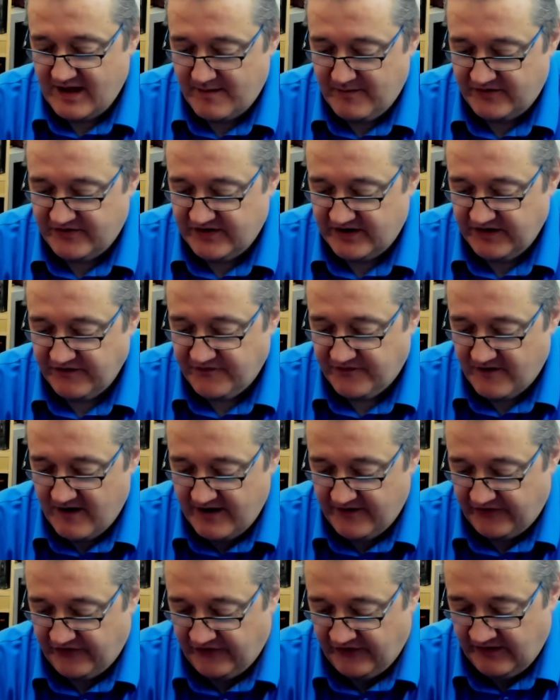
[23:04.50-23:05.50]
damage any
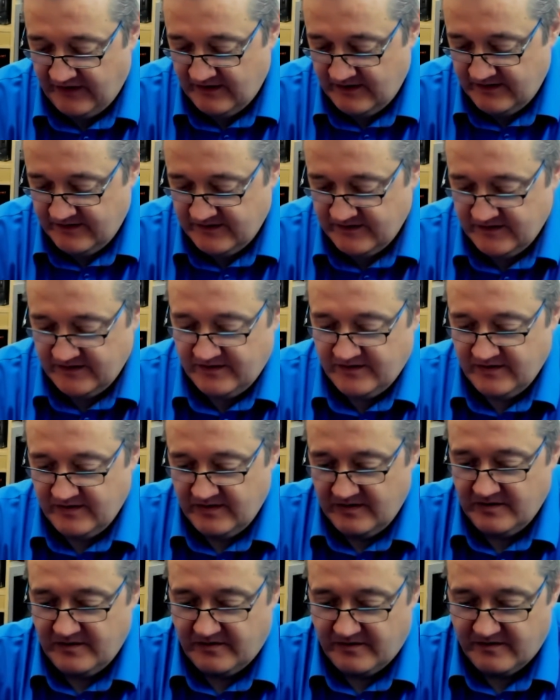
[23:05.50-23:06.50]
threads
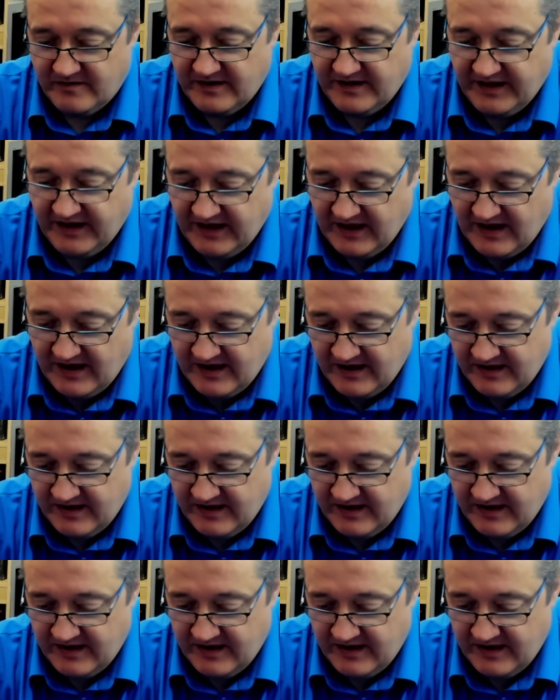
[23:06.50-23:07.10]
or any